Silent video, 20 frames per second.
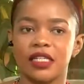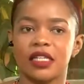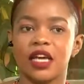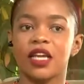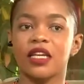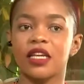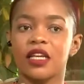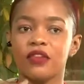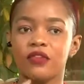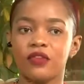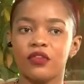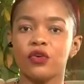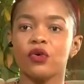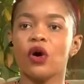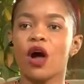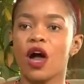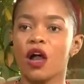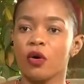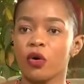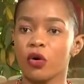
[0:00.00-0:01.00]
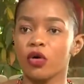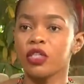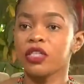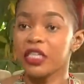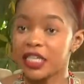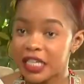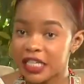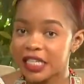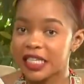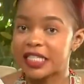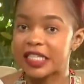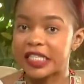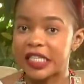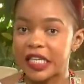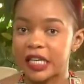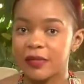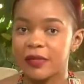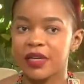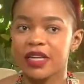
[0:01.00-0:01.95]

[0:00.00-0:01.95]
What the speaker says: And if you are in a team,